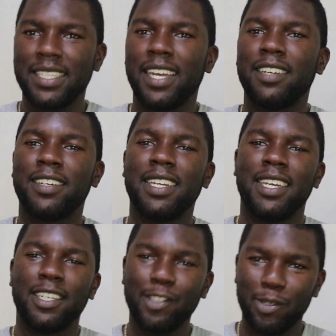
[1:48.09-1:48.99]
And really
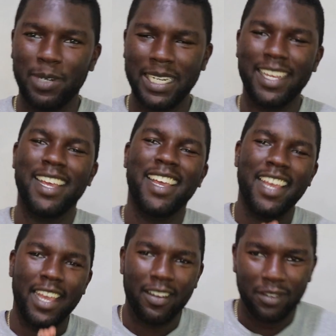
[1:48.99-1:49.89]
and truly,
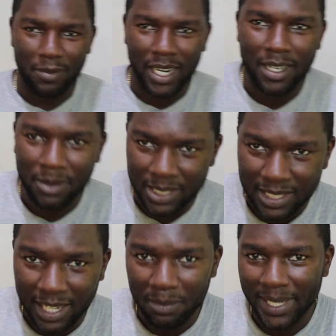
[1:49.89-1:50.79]
everybody was
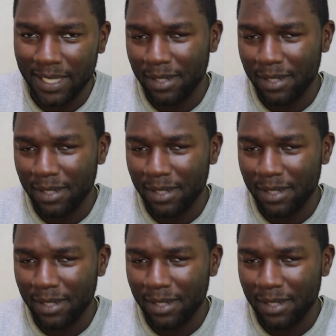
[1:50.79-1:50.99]
not meant